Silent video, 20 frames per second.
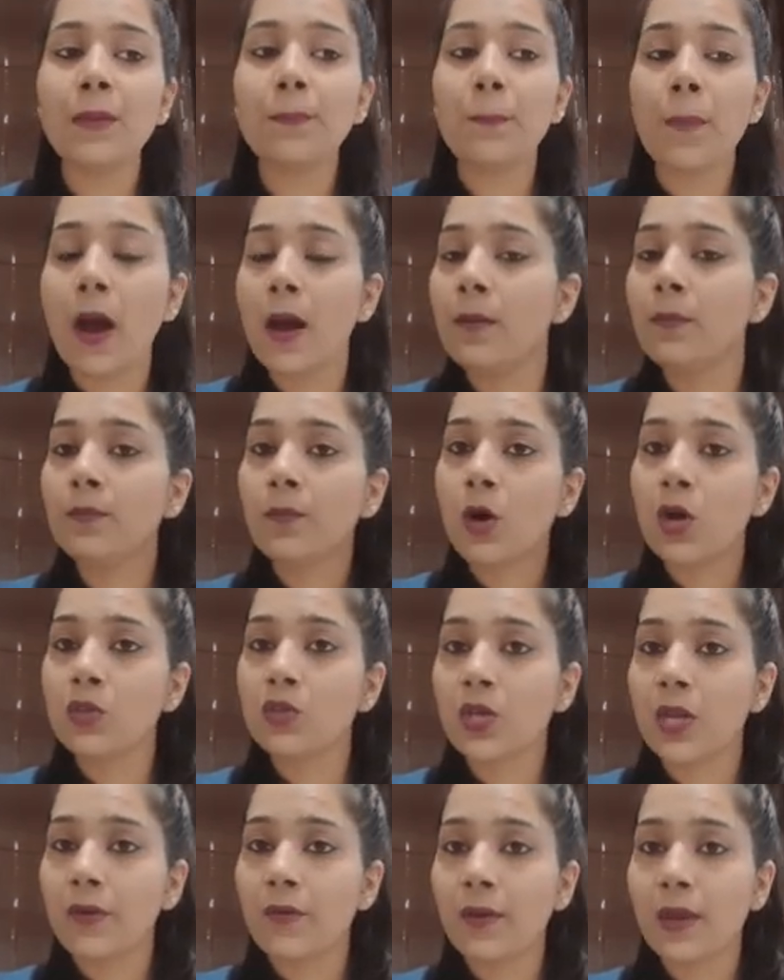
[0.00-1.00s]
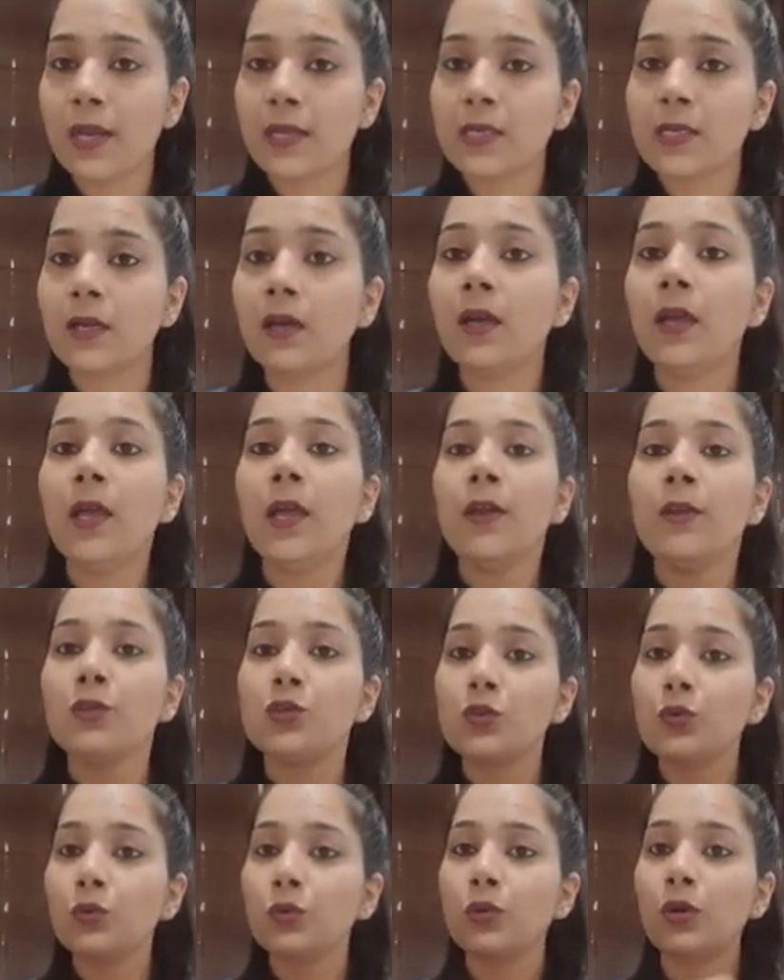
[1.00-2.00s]
any pump or generator
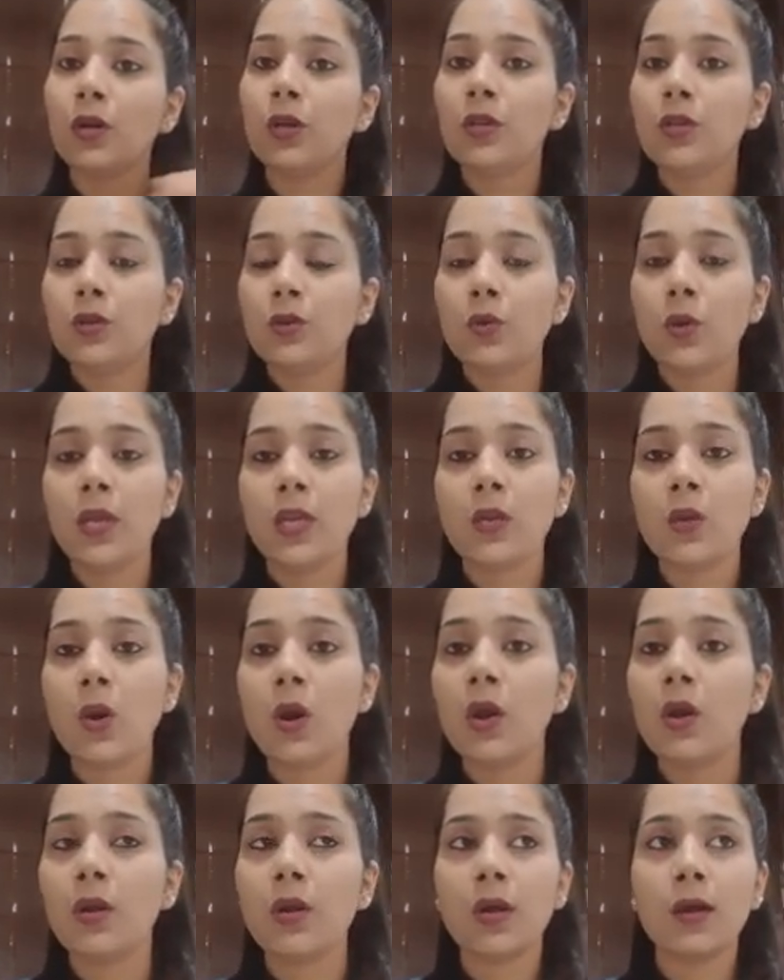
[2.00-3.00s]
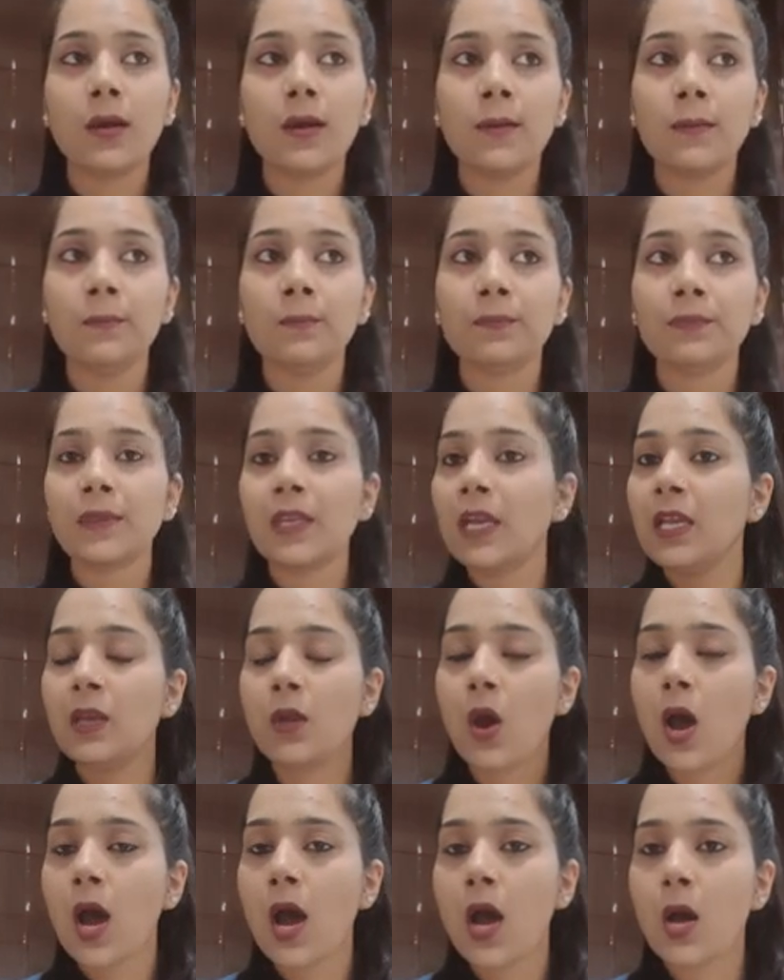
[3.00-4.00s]
to uh, you know in your um, in
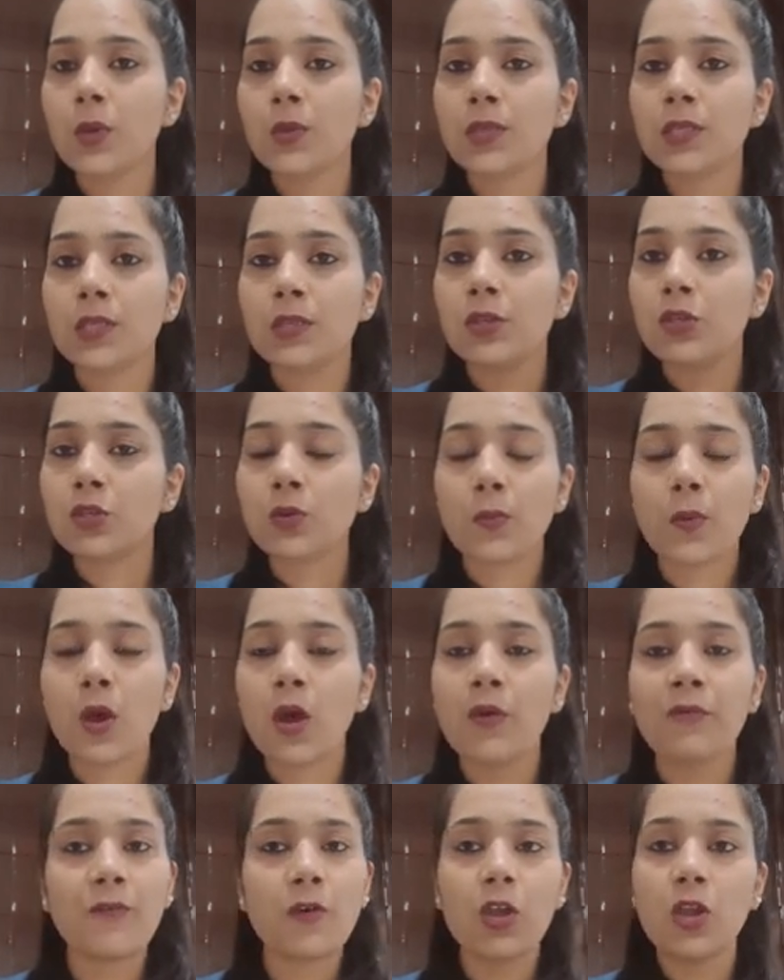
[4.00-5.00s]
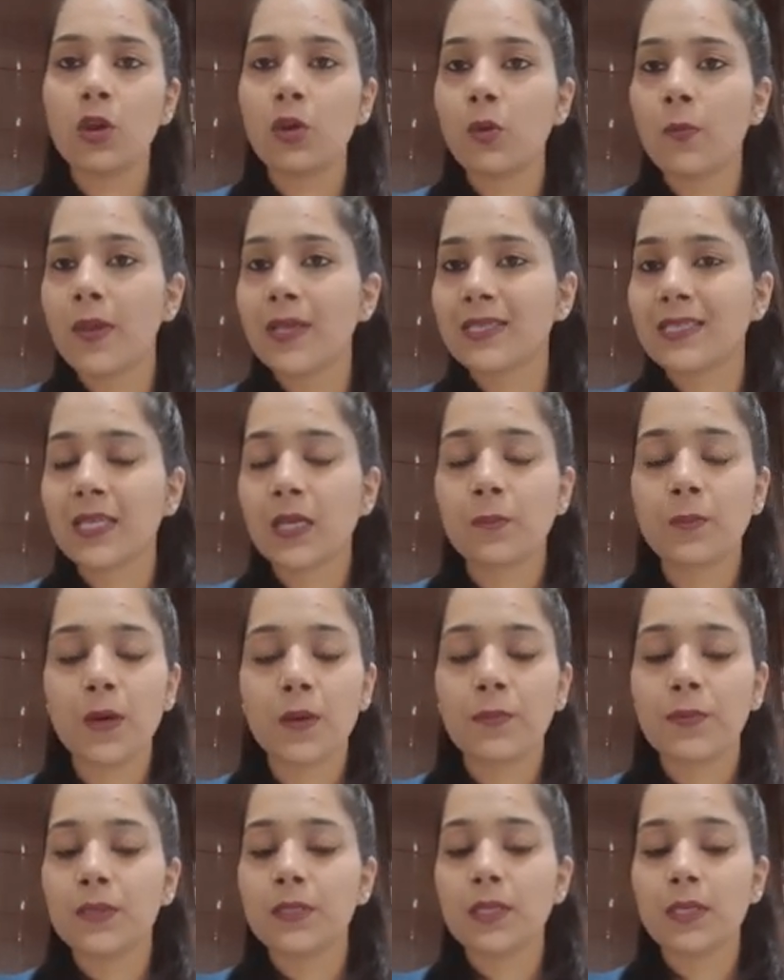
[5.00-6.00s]
your house, in your dom uh, for your domestic
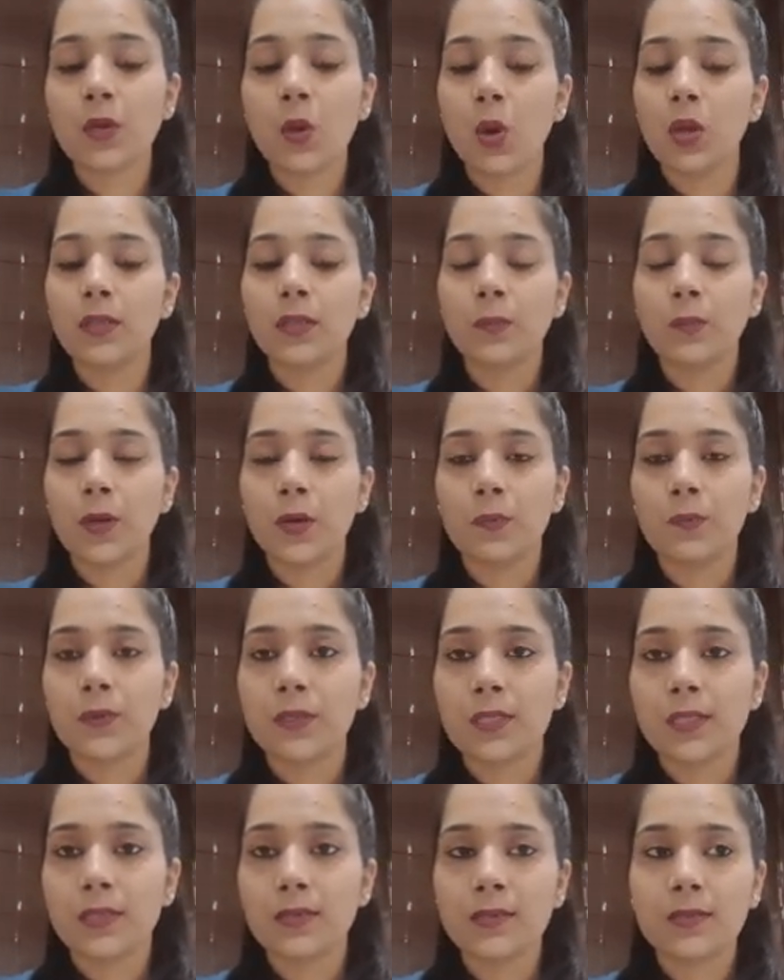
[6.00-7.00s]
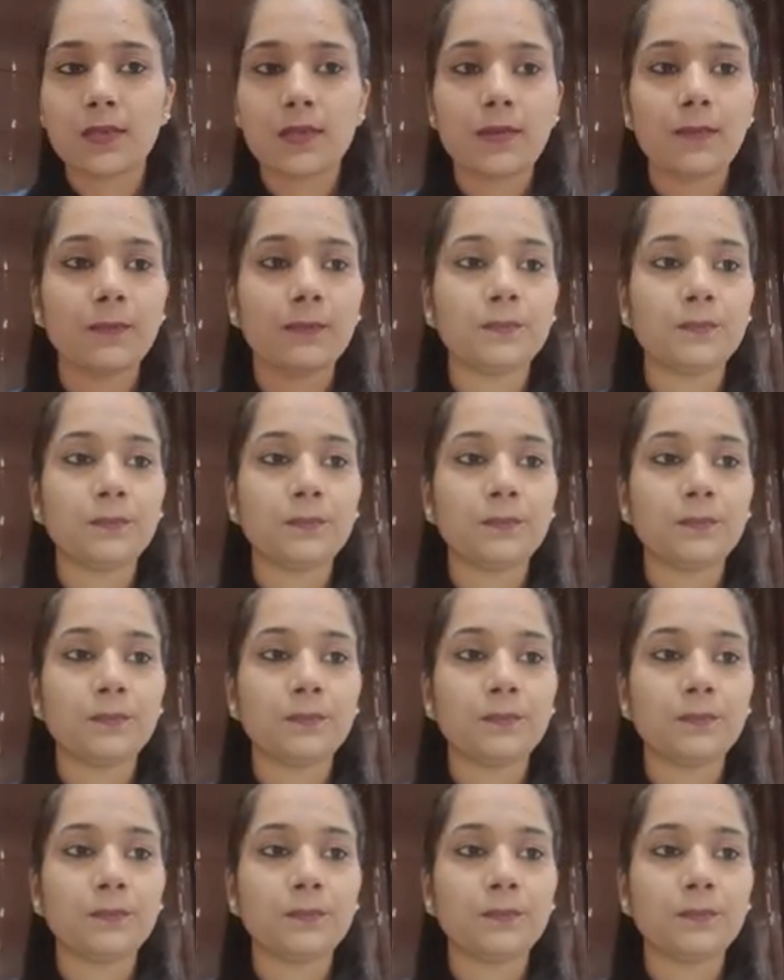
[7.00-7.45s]
purpose and all the purposes.